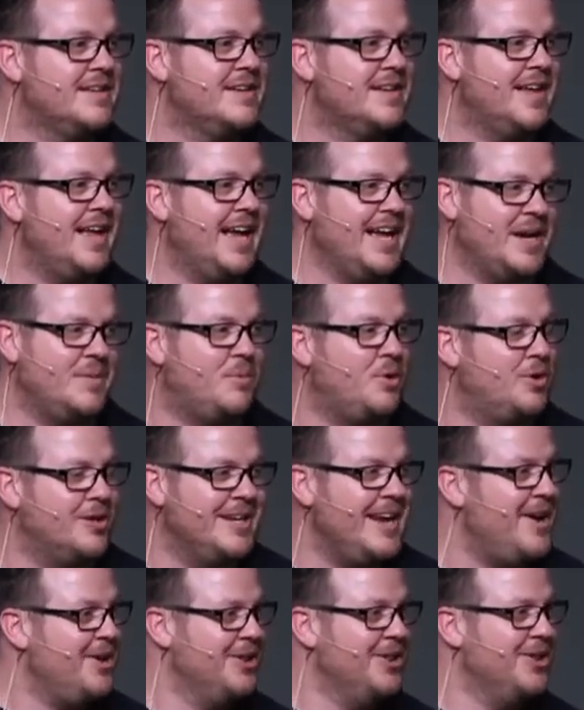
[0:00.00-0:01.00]
I got to pull it
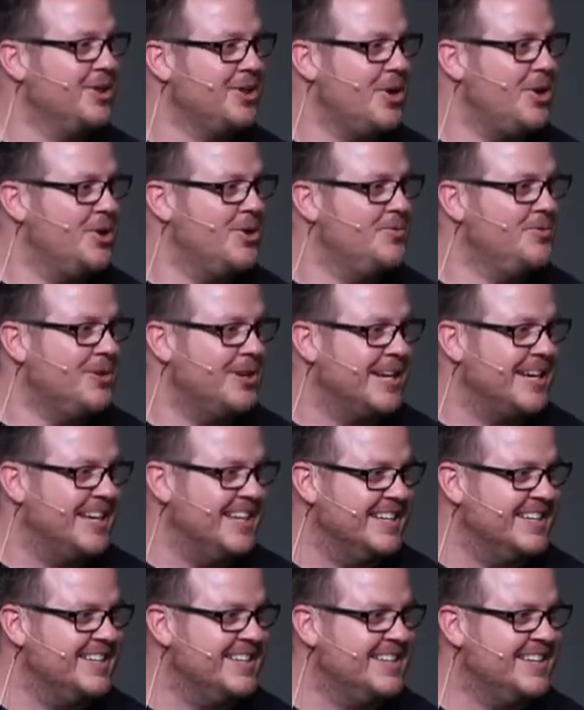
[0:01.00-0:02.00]
out and look all over again.
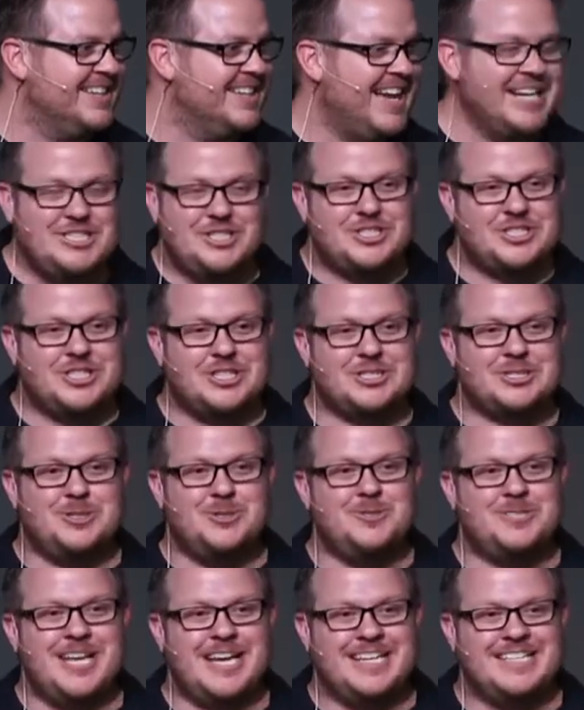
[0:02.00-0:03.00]
I just looked two
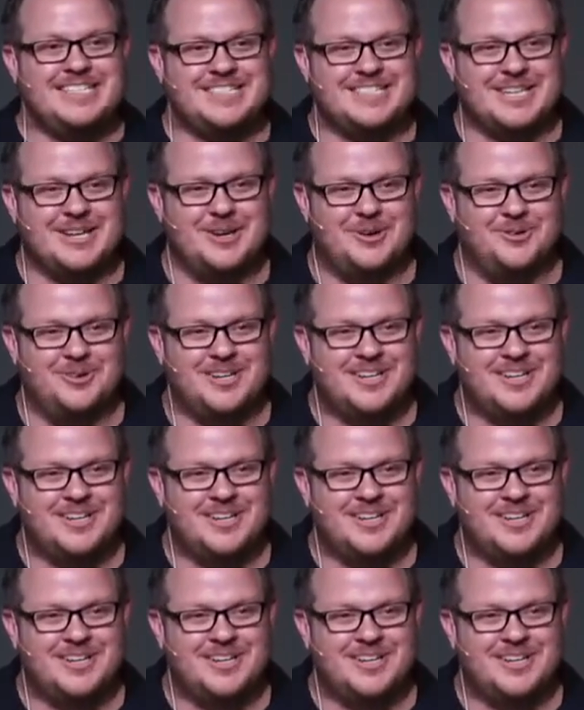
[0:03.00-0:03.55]
seconds ago.